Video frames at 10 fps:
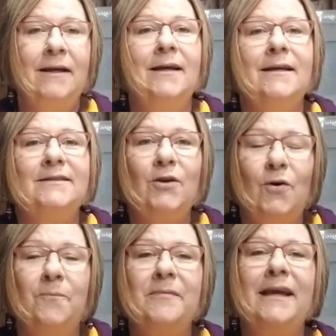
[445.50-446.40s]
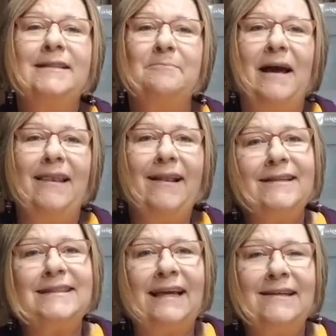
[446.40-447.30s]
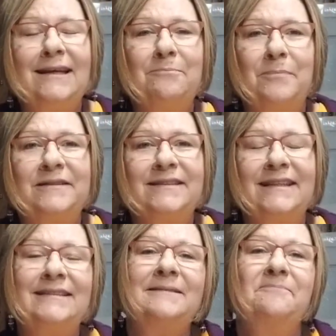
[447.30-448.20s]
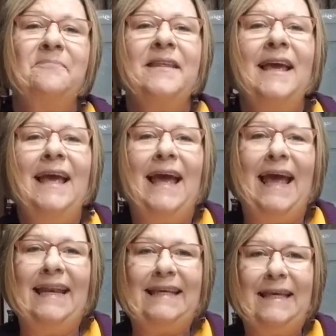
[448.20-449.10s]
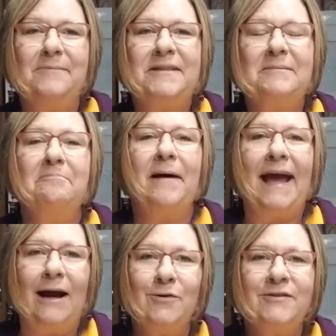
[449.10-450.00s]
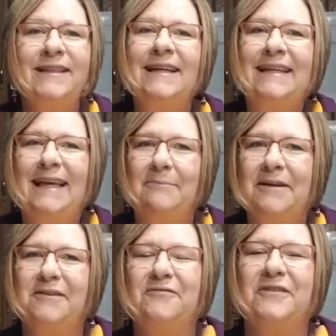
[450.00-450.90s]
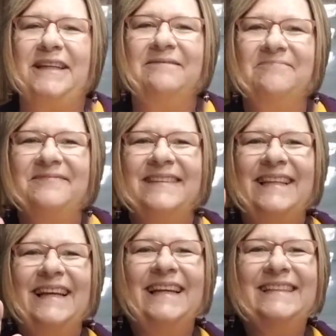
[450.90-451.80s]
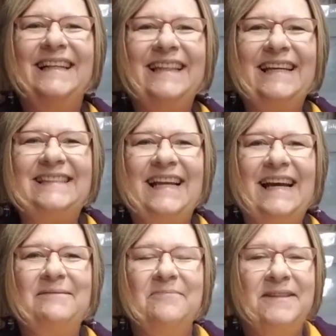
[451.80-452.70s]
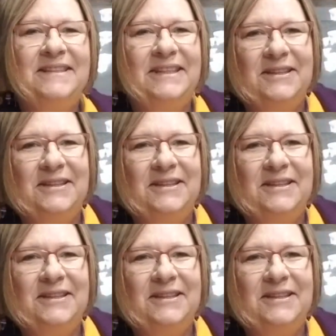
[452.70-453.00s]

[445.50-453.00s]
So it's my little sidekick business, and it keeps my house chemical free. Till next time, see you